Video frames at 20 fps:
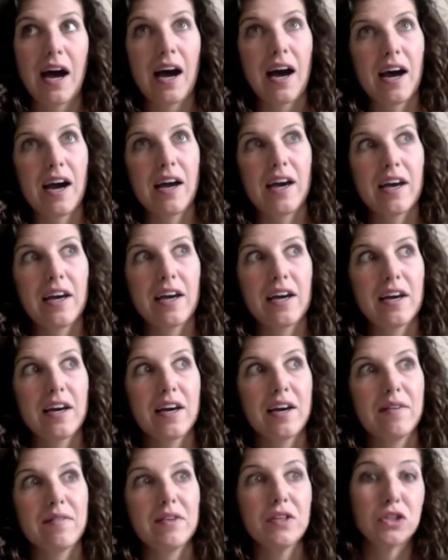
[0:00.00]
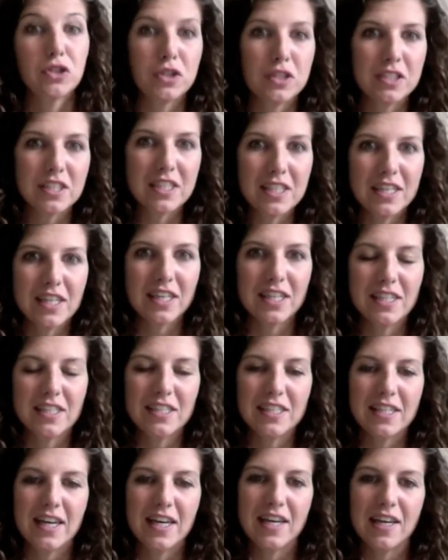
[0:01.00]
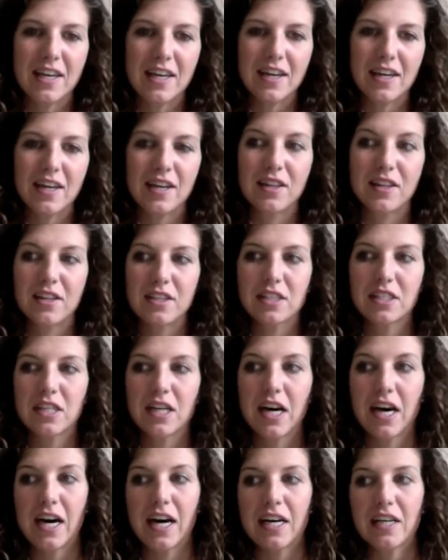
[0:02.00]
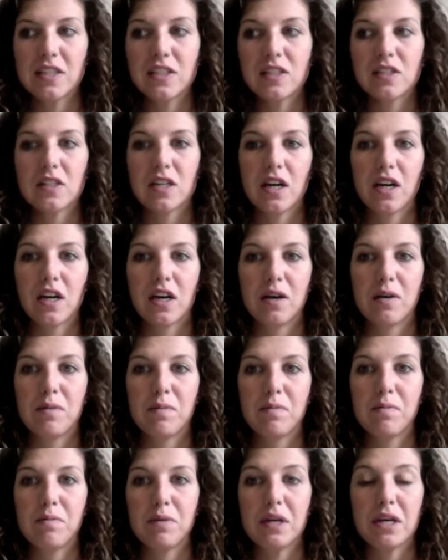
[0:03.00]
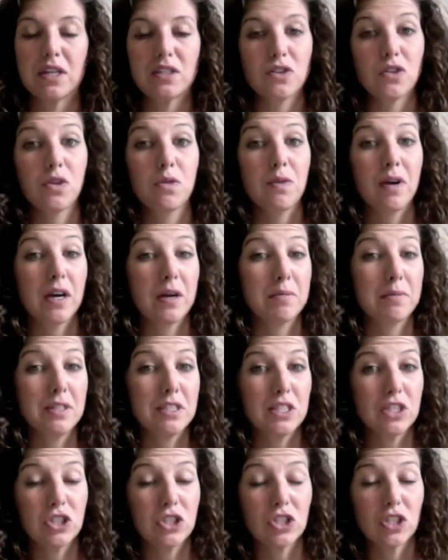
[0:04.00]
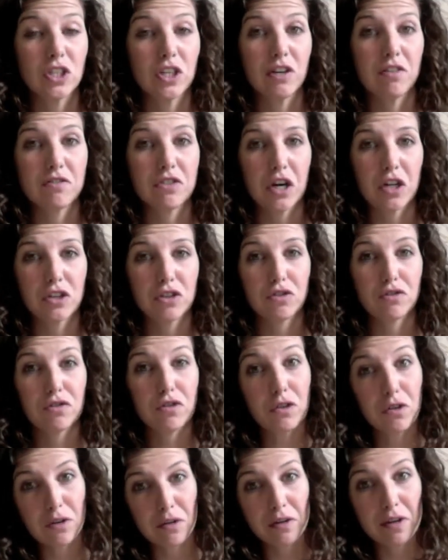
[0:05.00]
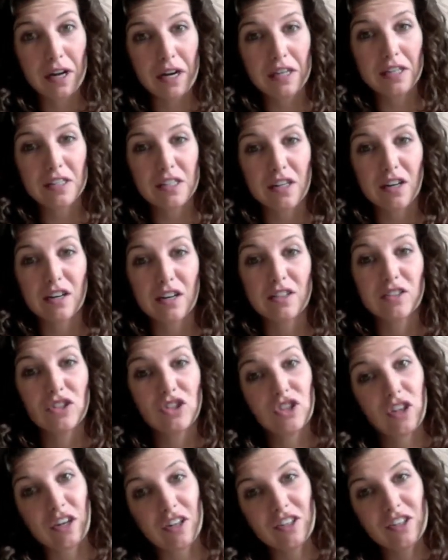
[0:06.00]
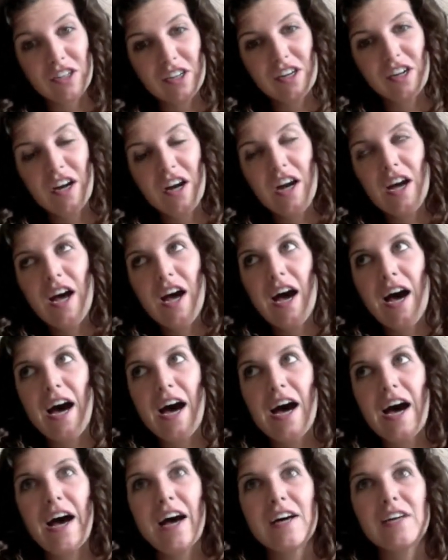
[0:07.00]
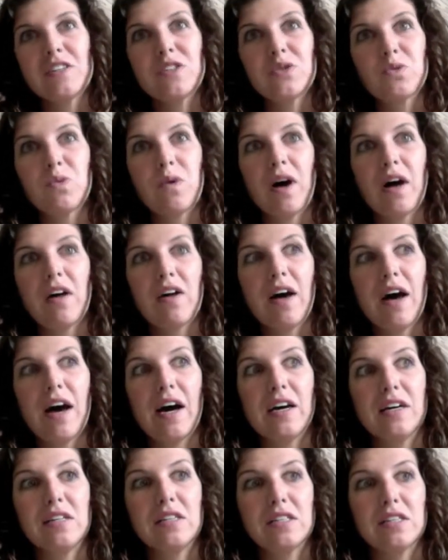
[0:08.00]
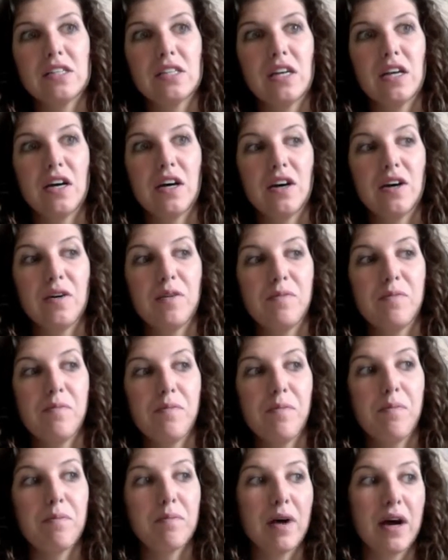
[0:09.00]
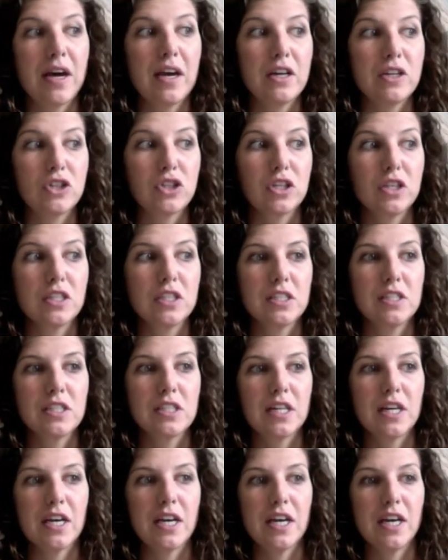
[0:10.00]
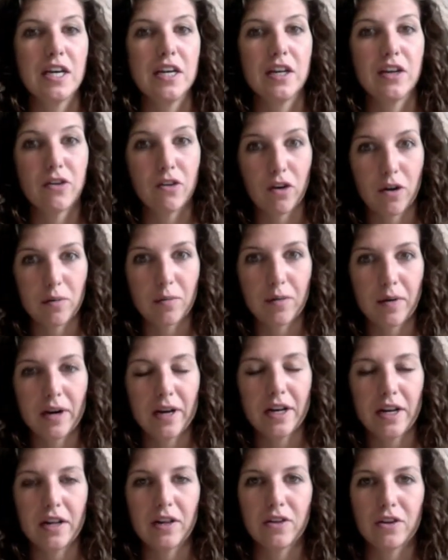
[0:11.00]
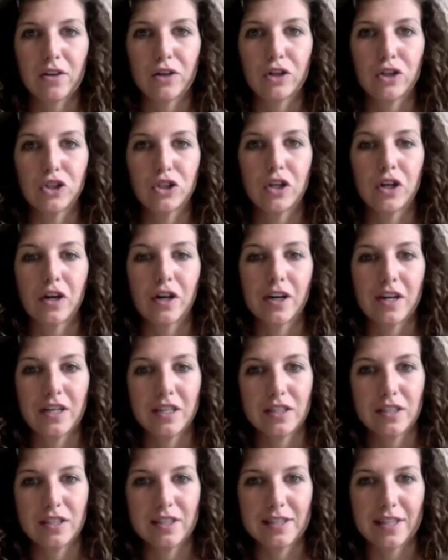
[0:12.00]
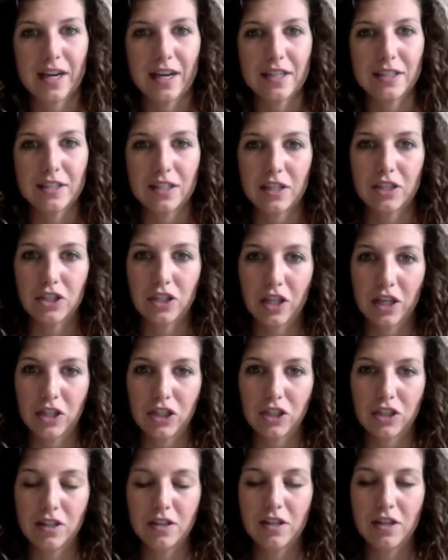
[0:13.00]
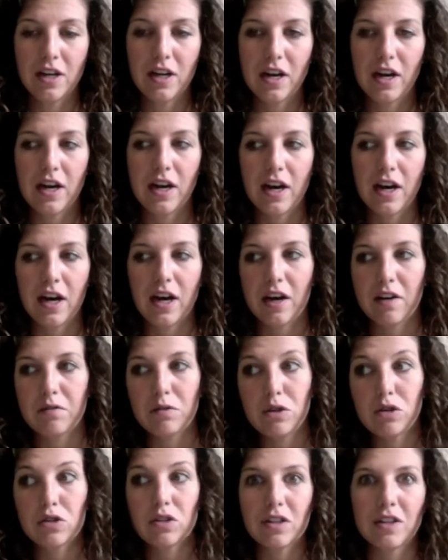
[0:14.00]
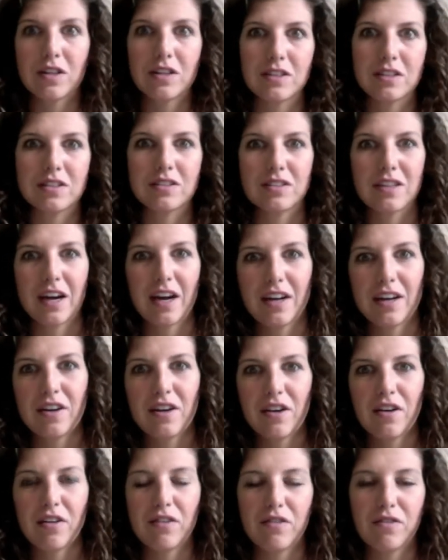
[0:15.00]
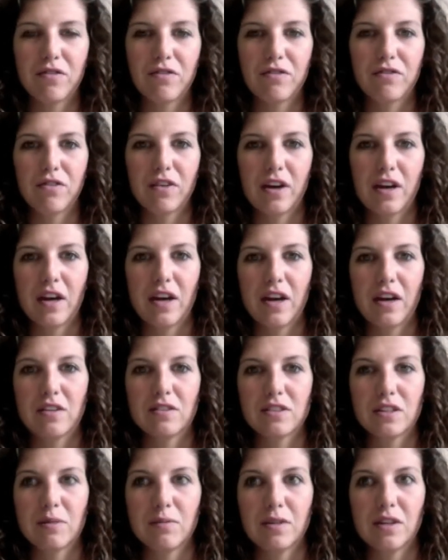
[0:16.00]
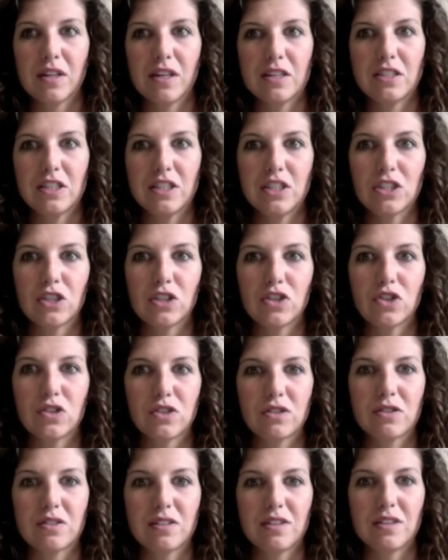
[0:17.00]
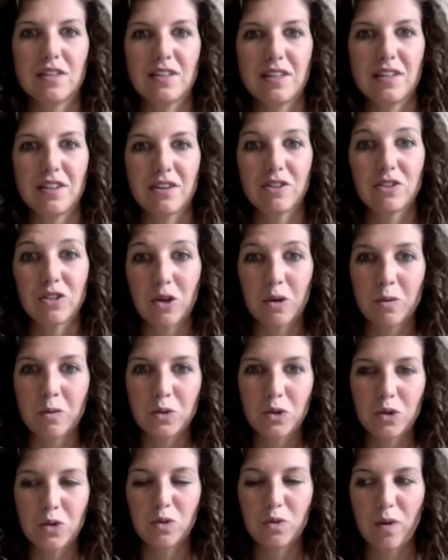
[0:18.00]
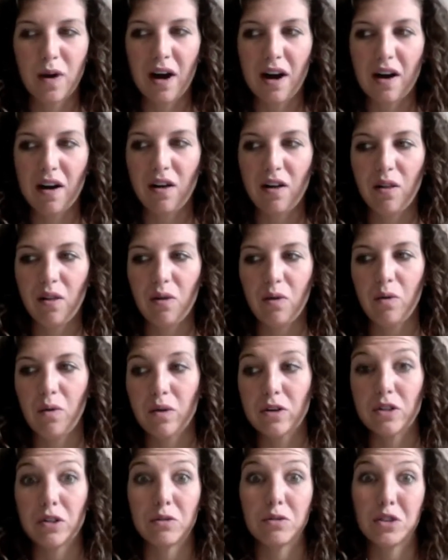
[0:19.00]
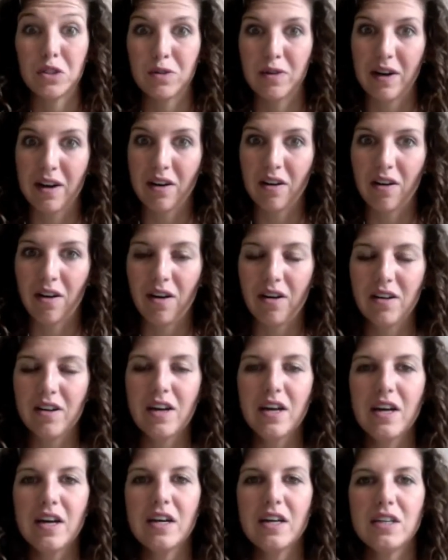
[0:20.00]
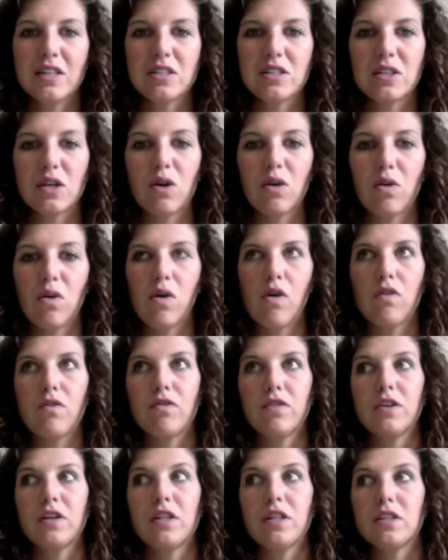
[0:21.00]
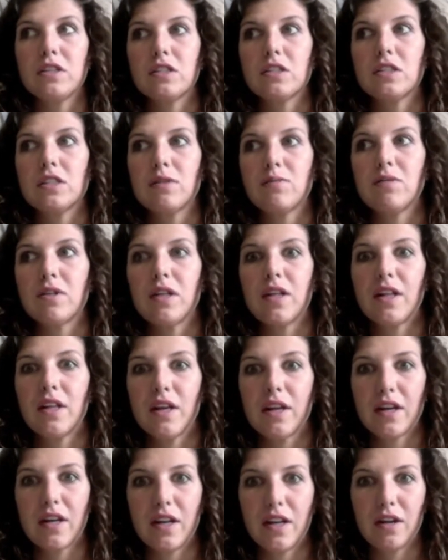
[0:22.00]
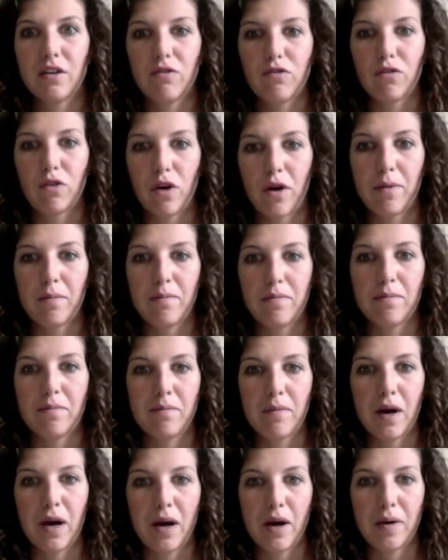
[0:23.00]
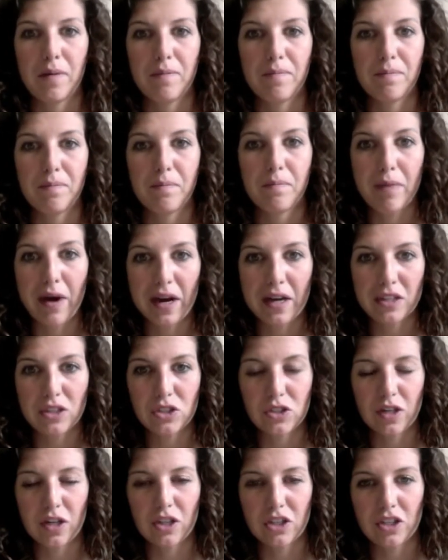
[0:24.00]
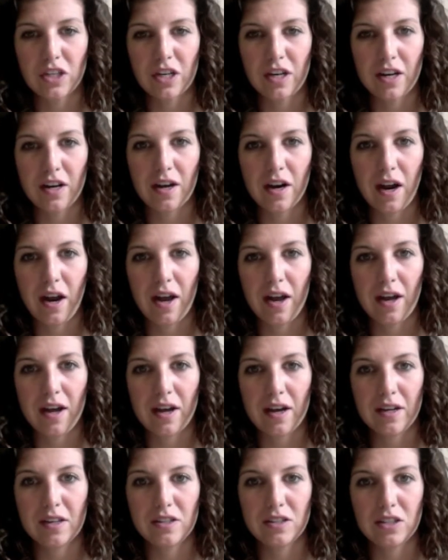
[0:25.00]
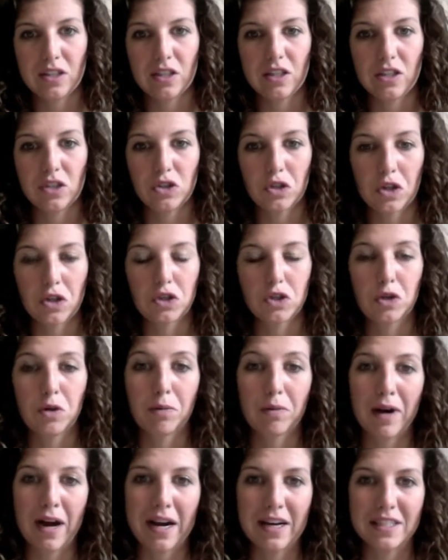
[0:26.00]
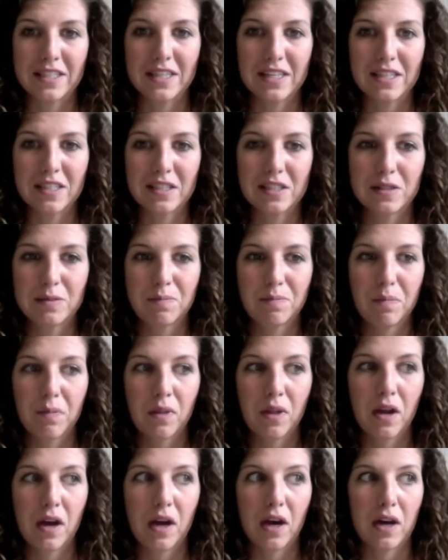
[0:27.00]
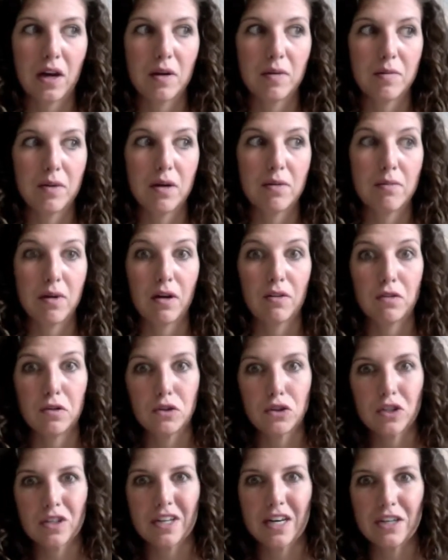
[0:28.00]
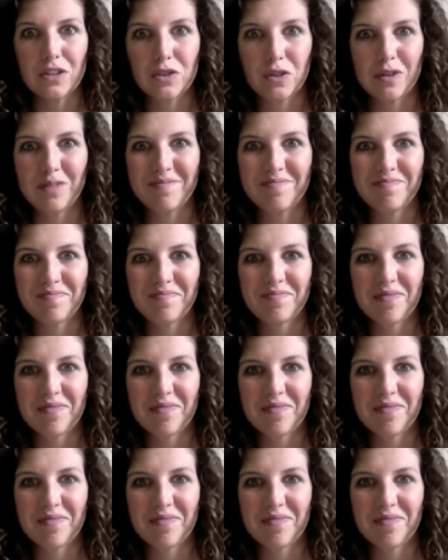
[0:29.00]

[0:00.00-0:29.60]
I am interested in taking this class um, because of the recommendation of Dr. Farunas, our instructor, as well as um, my interest in incorporating literature into science education. Um, usually, this is kind of as something that teachers either don't do well or don't do at all. So hopefully this is something that can inform um, my instruction and instructional practice um, in my future classroom.